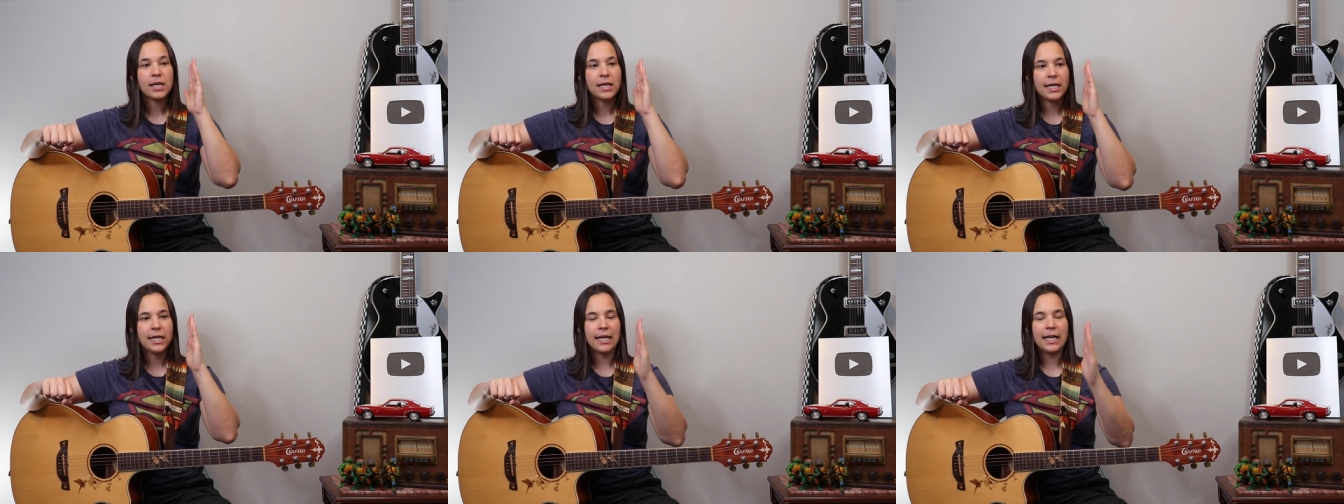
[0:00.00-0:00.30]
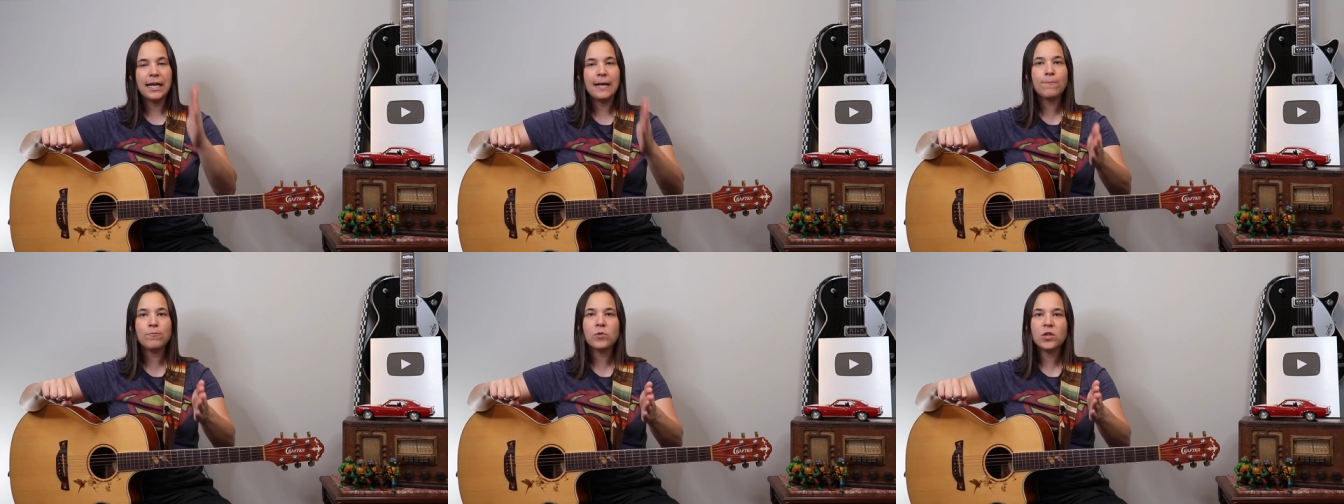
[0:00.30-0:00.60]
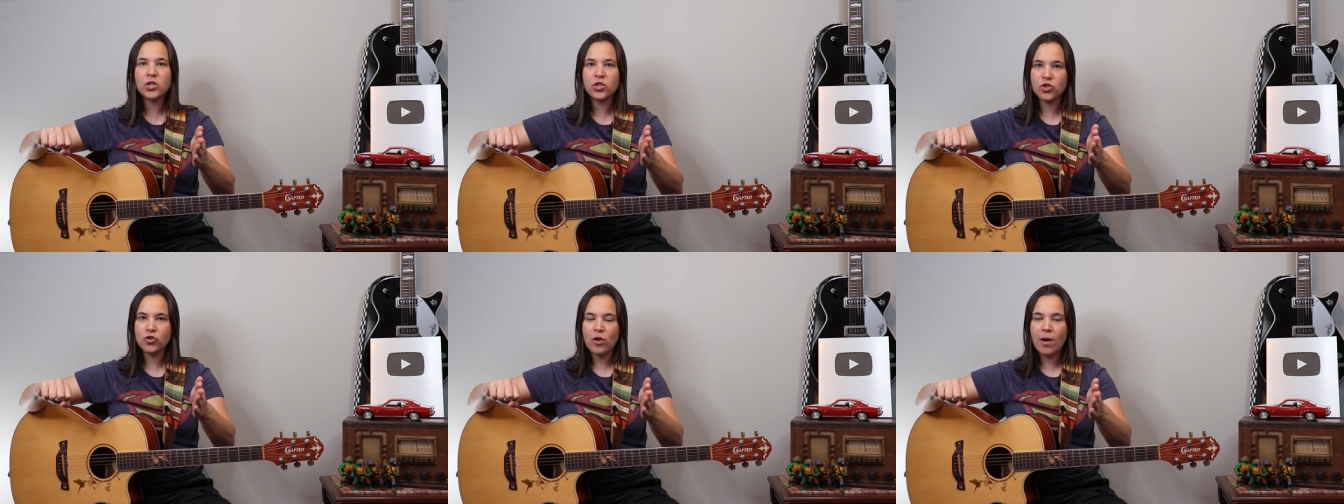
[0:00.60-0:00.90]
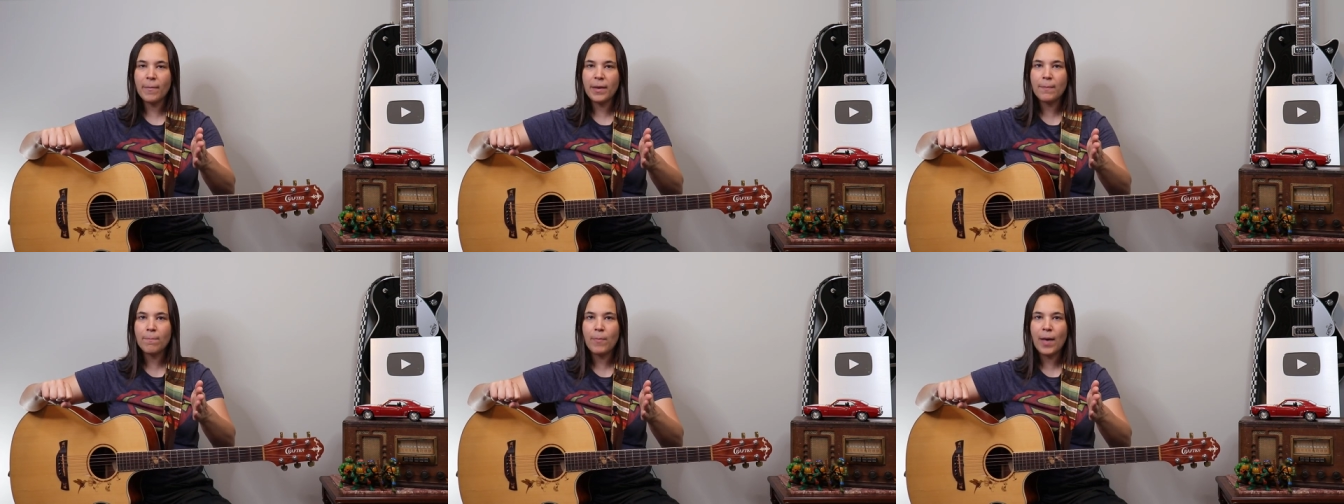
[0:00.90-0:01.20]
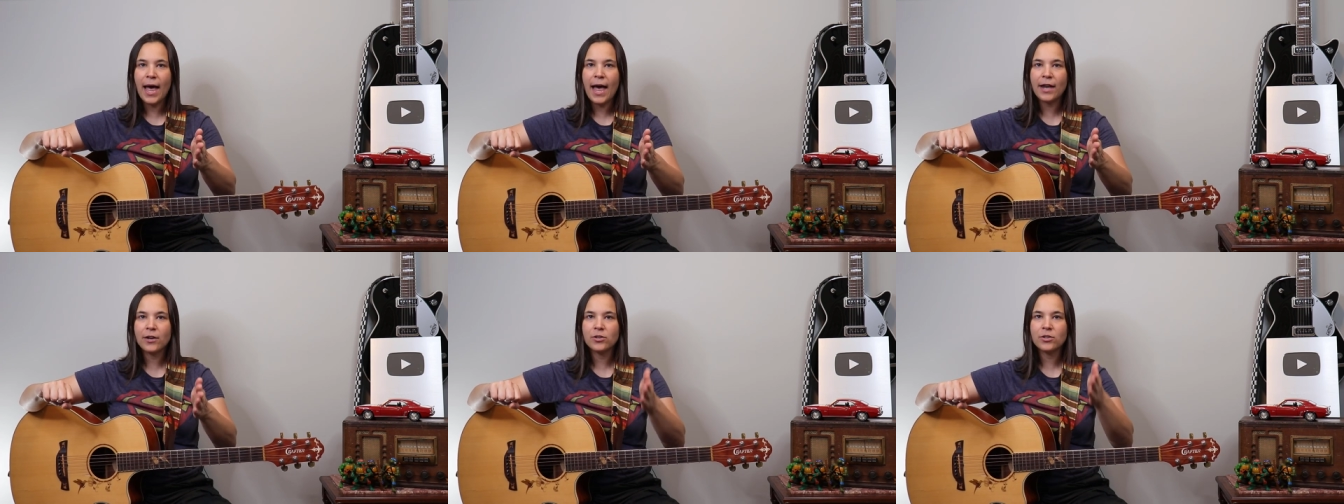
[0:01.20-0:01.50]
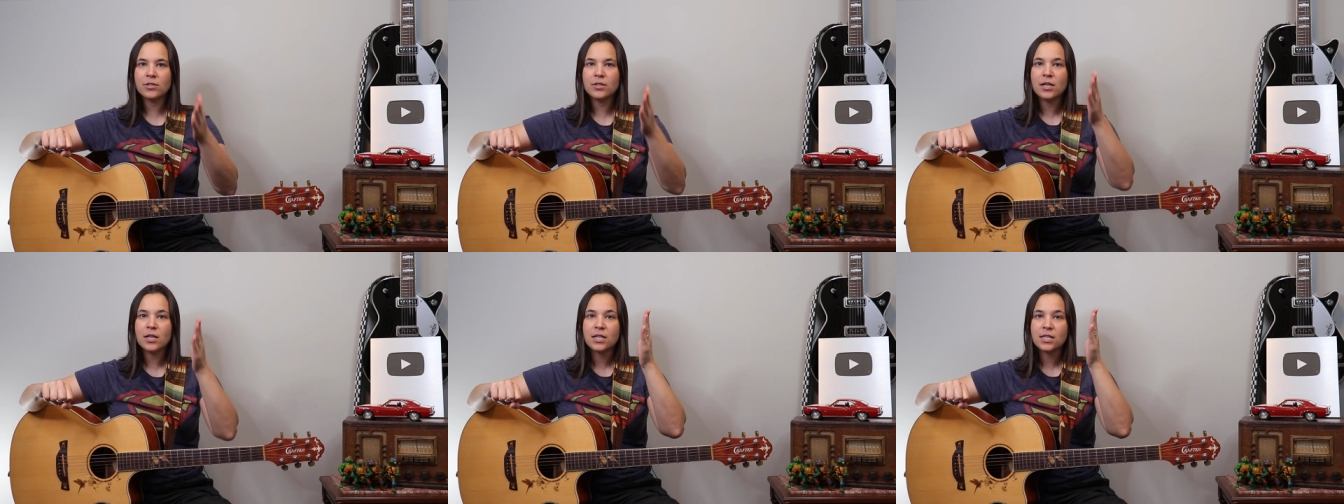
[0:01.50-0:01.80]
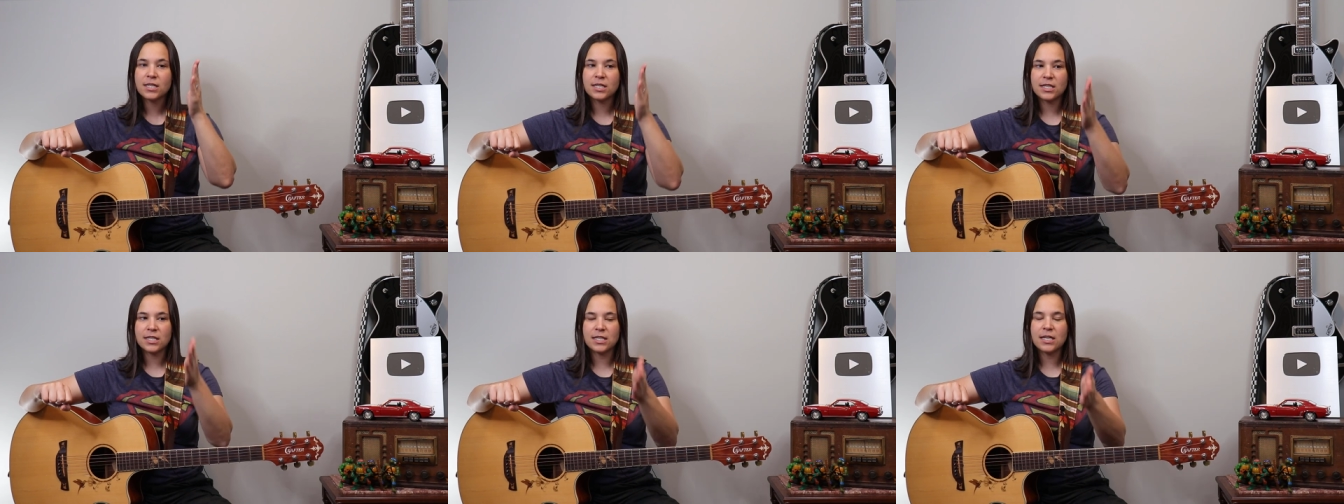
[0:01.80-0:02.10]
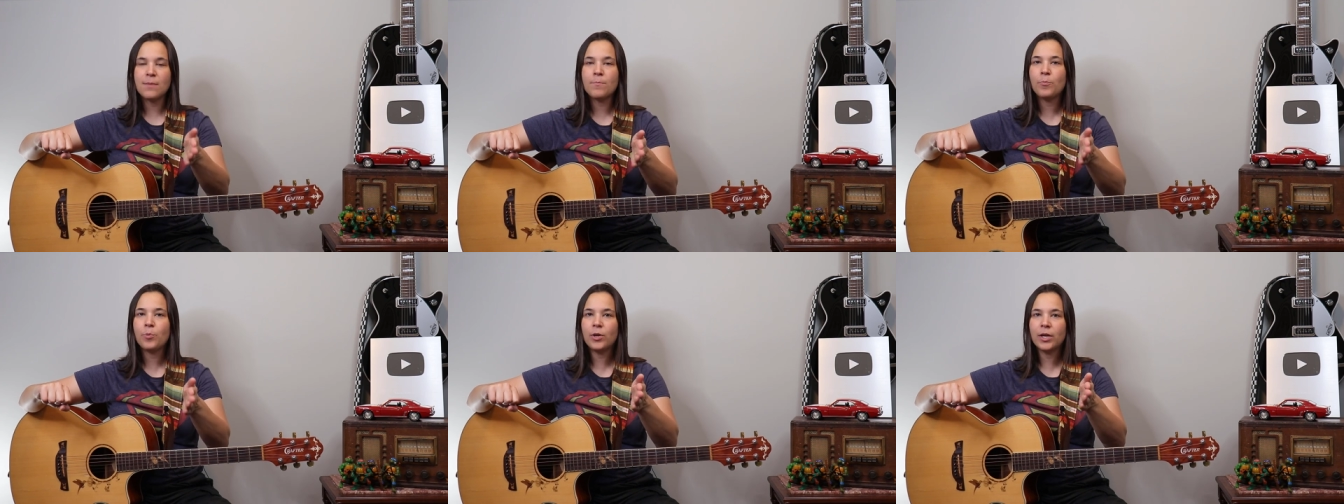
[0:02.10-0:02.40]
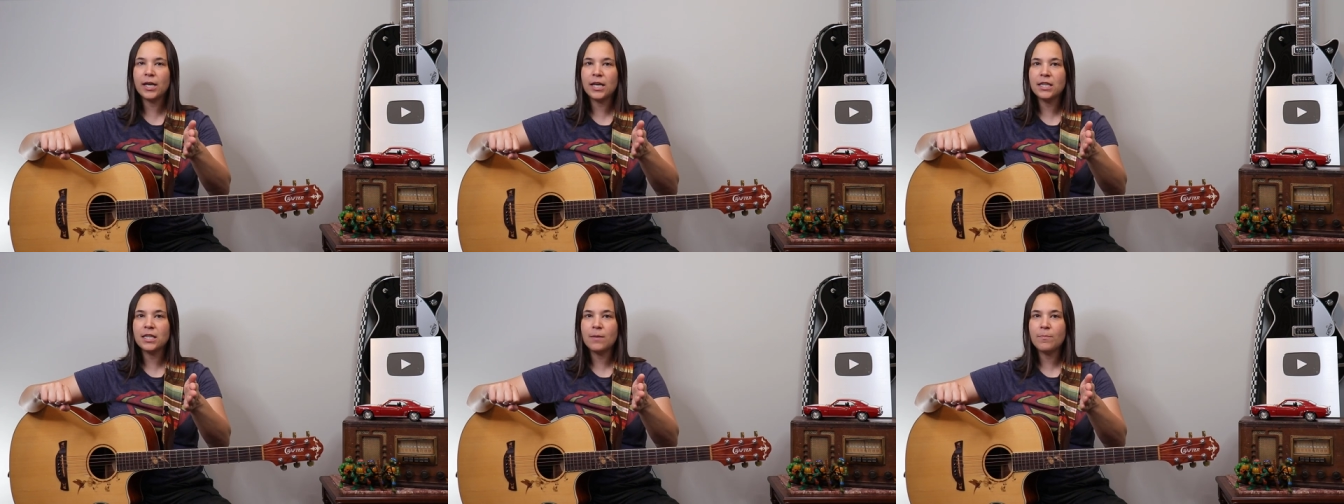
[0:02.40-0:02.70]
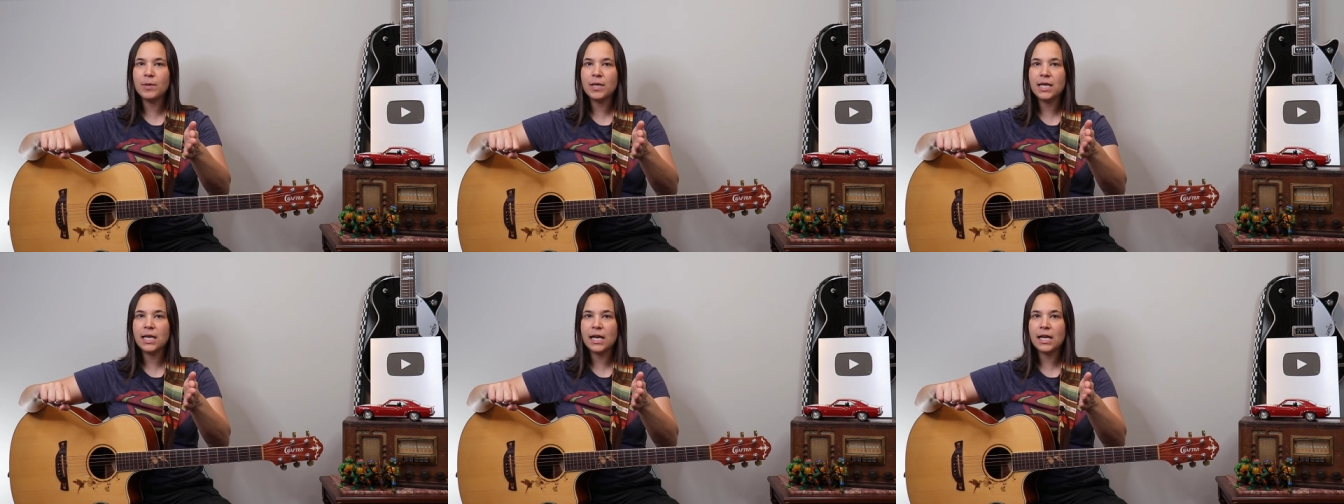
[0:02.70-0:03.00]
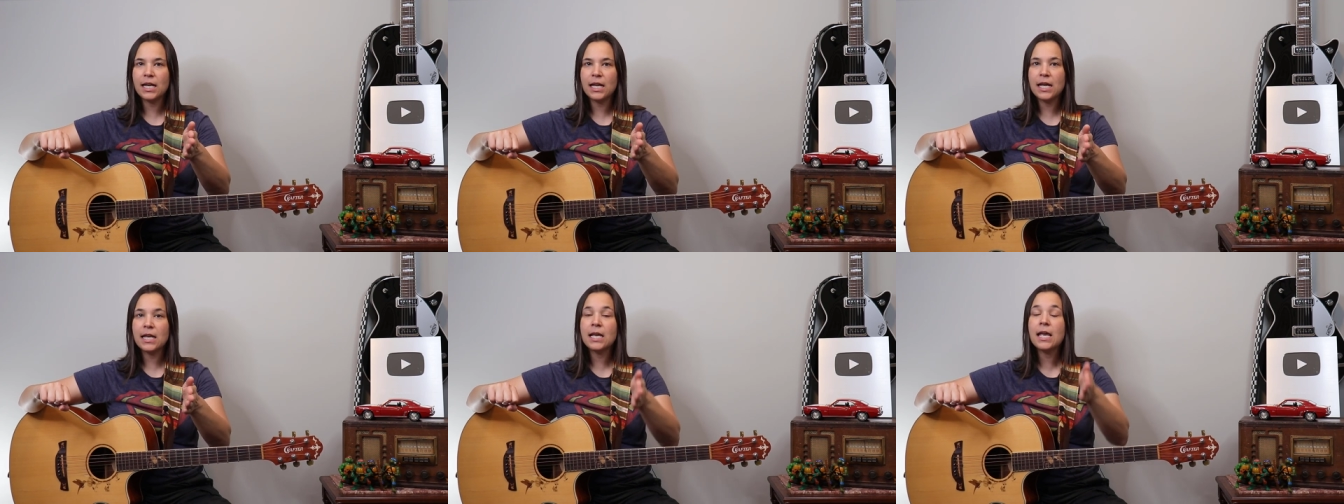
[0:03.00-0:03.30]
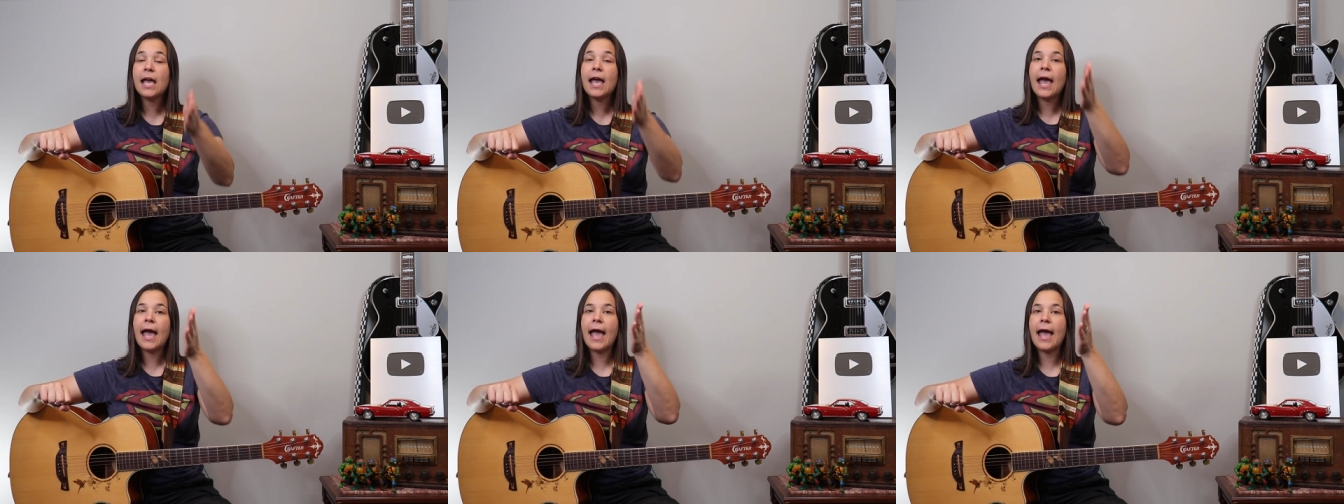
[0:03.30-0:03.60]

keep the strumming pattern simple in the beginning,